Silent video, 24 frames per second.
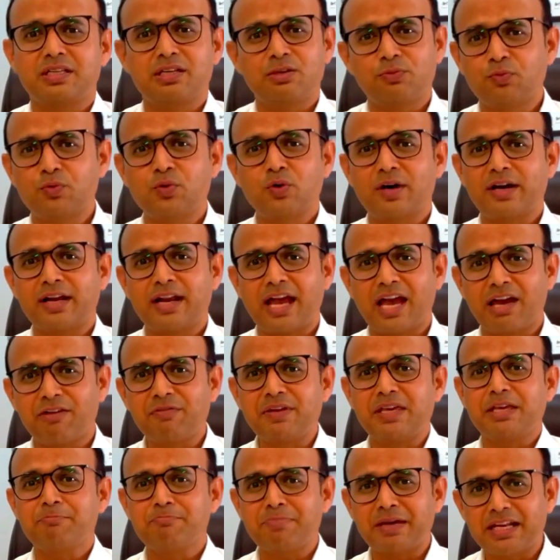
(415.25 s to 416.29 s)
If you are
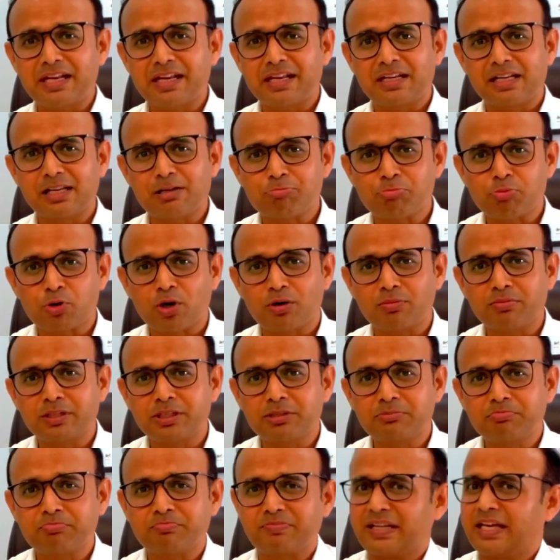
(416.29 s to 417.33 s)
having perianal
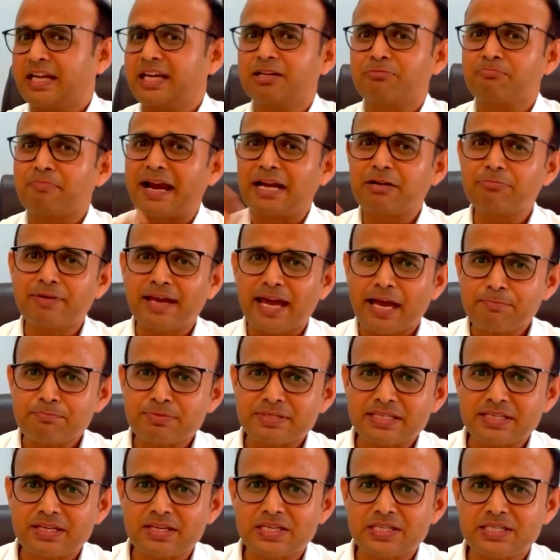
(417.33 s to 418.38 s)
problem, it might be
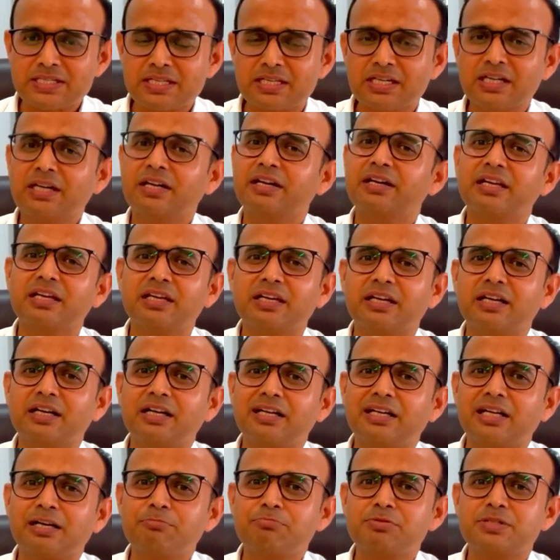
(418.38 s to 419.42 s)
abscess,
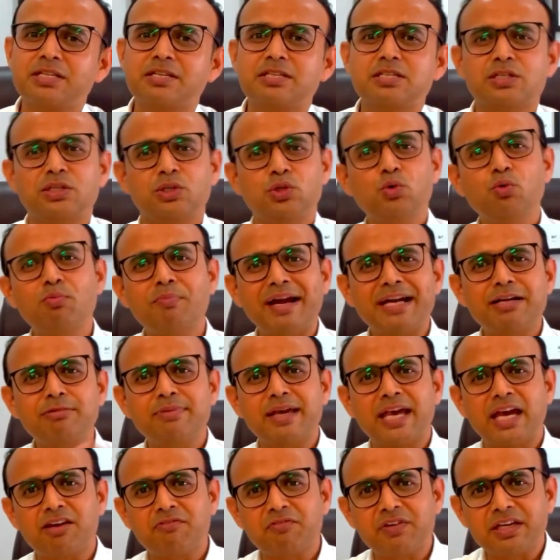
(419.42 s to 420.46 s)
recurrent abscess, you might be
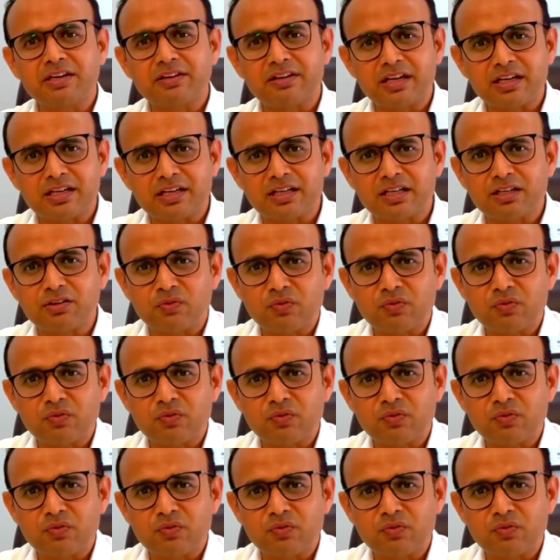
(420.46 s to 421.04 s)
having recurrent